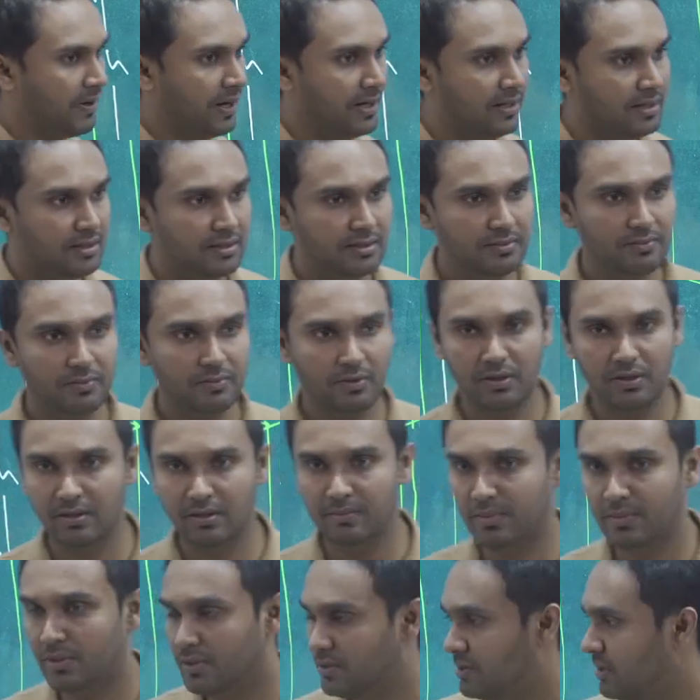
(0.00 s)
the volume
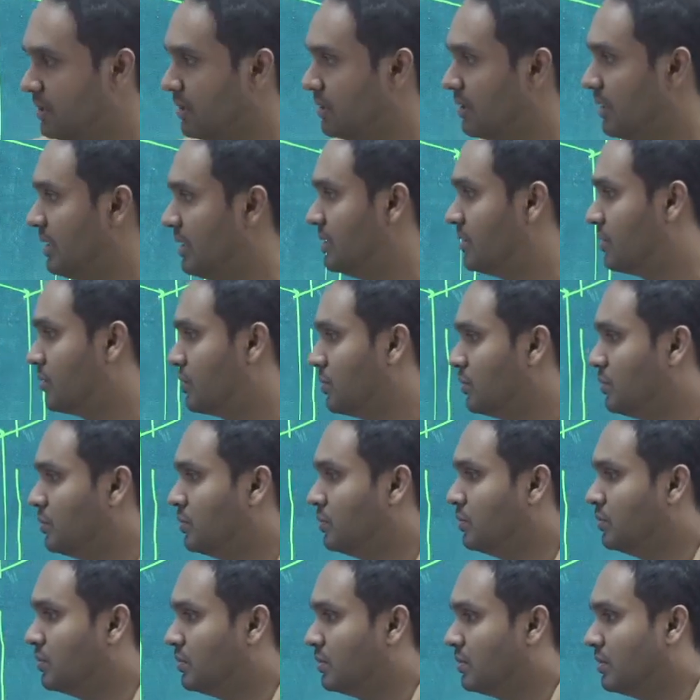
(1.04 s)
using these two,
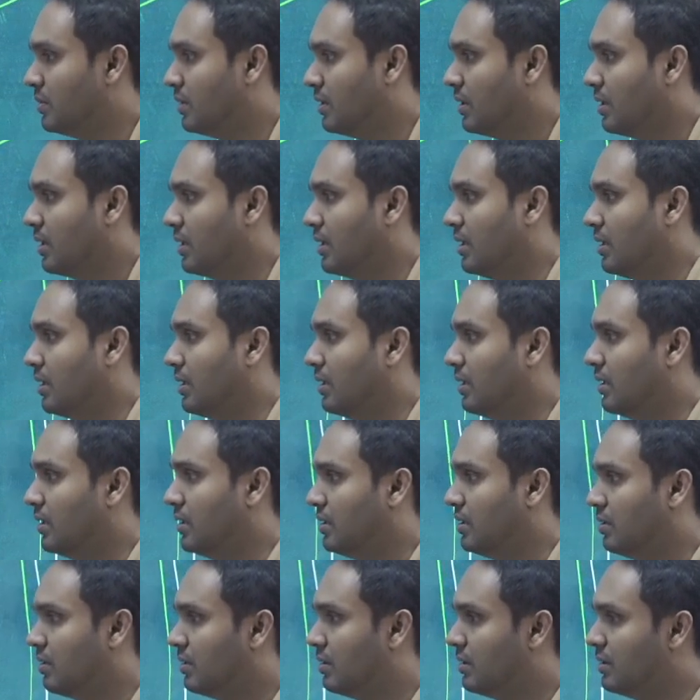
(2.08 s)

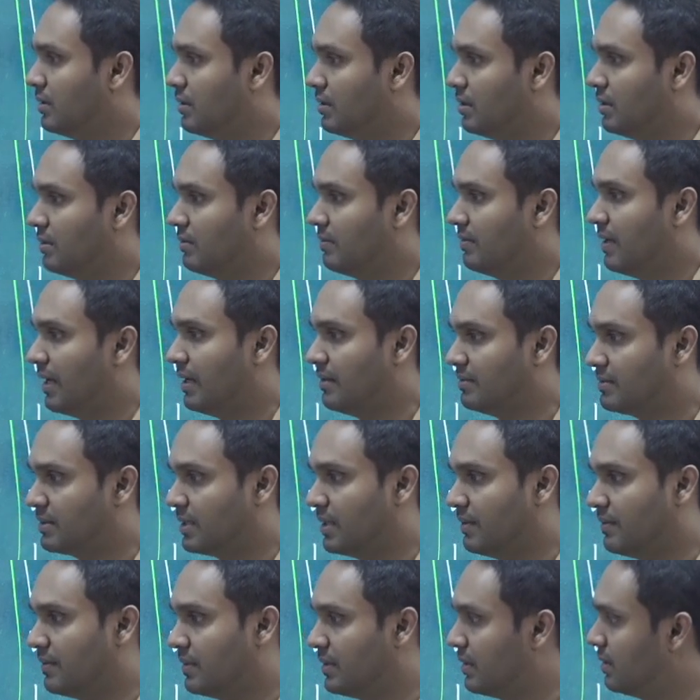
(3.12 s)
the values given,
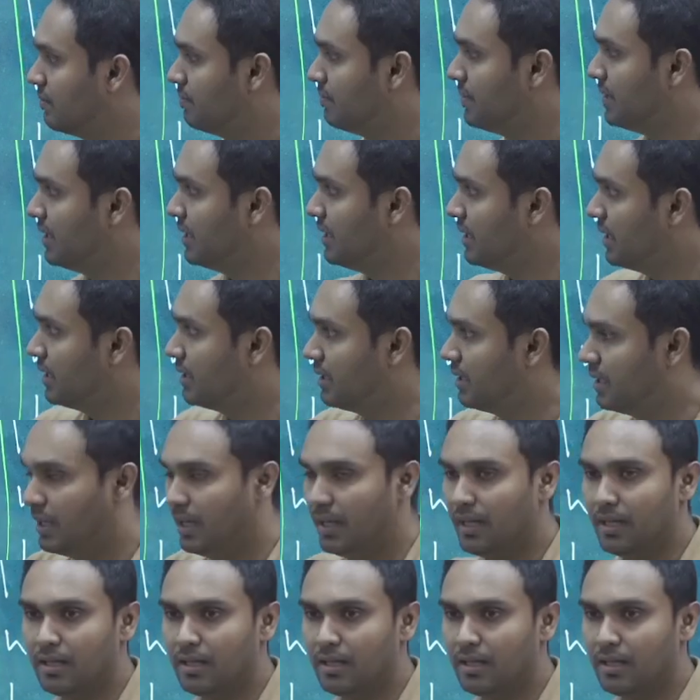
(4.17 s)
B and the L?